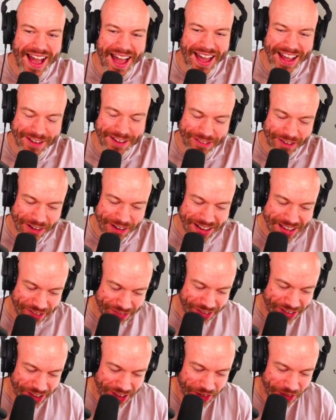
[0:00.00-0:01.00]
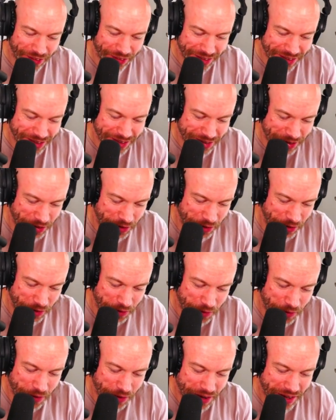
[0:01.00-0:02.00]
It's very difficult
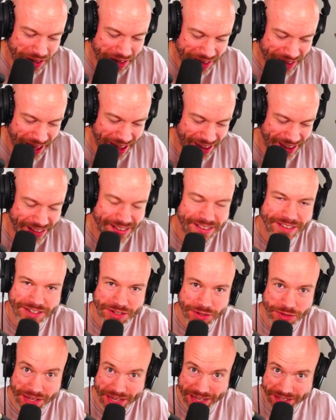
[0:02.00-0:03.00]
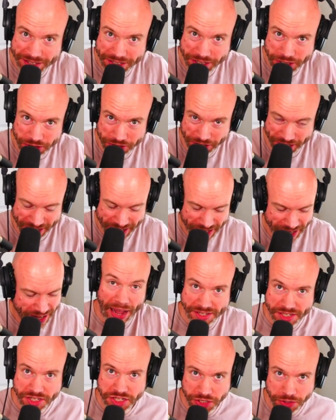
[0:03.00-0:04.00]
to get into the industry
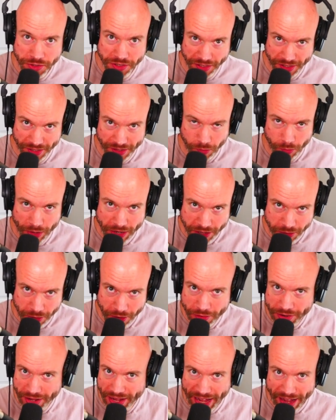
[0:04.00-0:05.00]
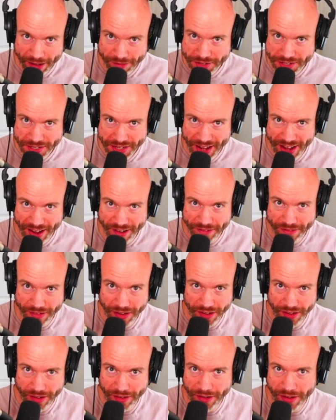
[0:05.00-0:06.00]
as a junior when you only have, say, a,
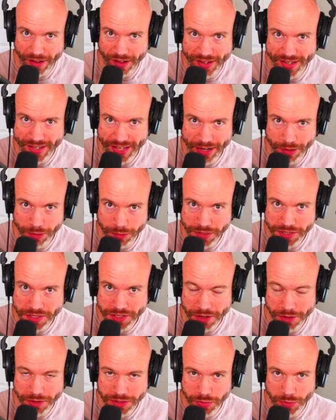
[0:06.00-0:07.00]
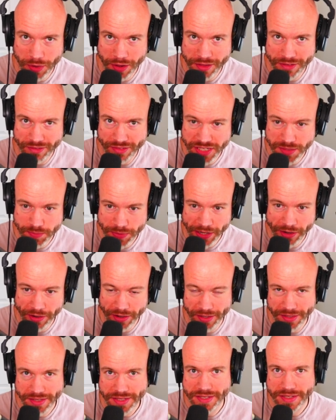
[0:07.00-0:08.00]
a, a year or so's worth of
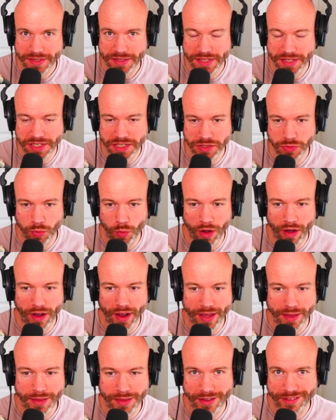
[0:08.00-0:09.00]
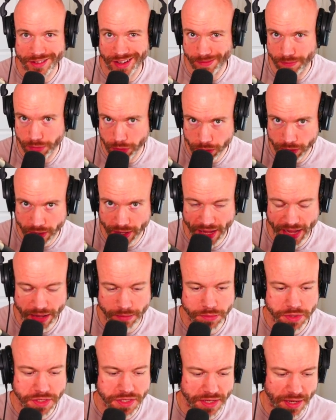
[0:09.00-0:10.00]
experience. This is why things like boot
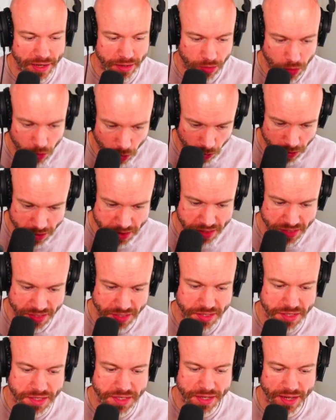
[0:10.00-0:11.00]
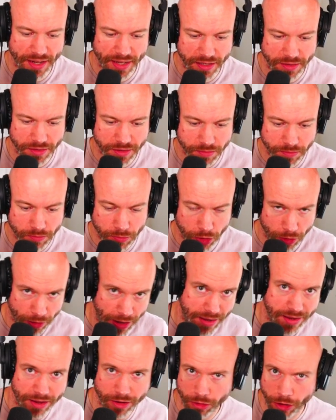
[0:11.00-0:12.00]
camps and courses and
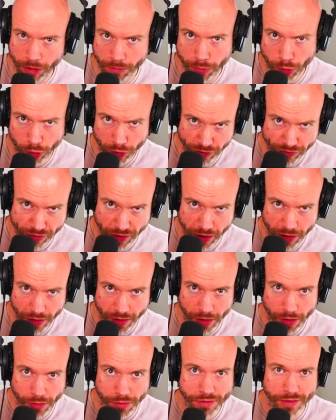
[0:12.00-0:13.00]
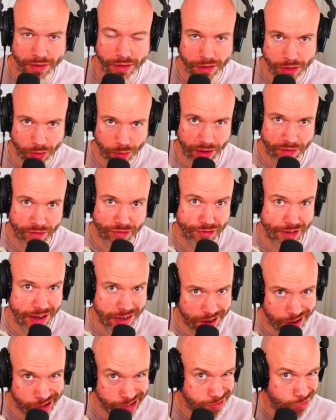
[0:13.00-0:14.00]
creating your own portfolios and doing
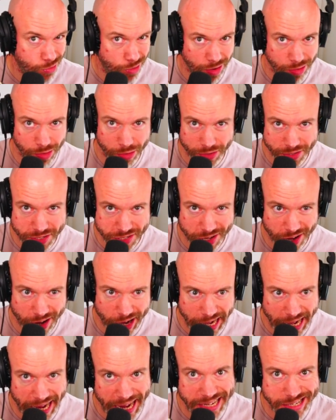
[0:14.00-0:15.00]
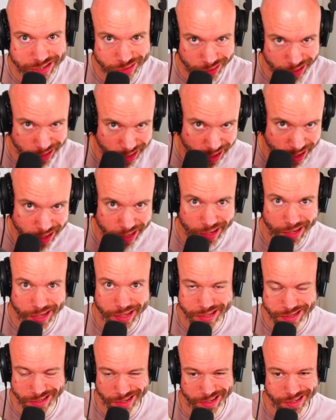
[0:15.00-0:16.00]
freelance work on the side as you're learning
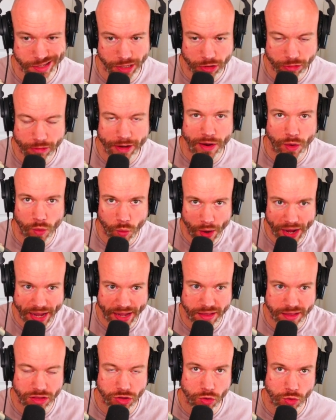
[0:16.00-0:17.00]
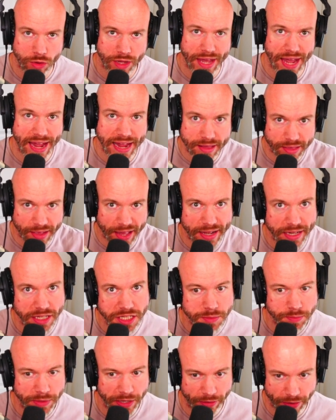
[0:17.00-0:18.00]
is, is a great way to gain that
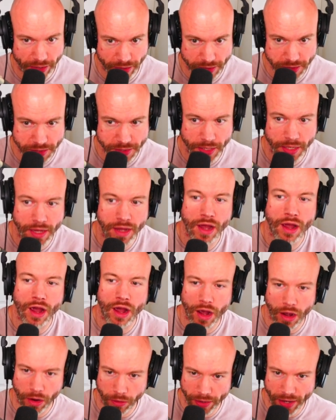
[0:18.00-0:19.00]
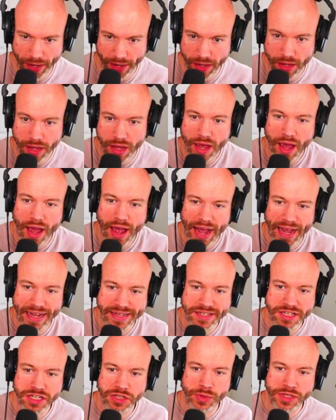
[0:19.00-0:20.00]
experience. Okay.
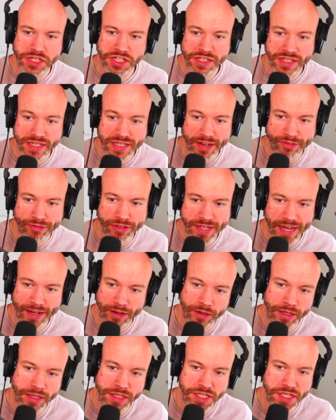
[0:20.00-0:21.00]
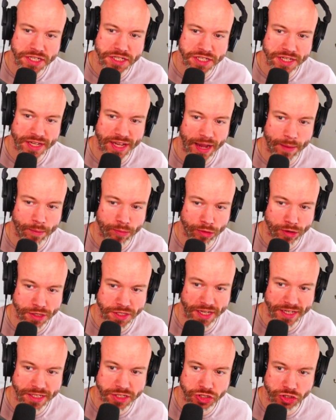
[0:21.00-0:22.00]
As to switching to different technologies to get
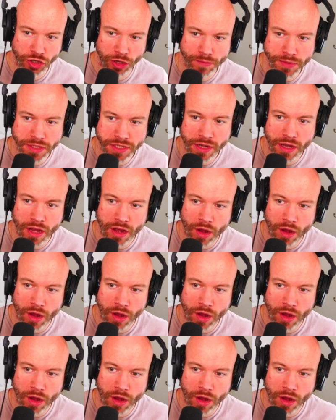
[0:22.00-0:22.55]
projects jobs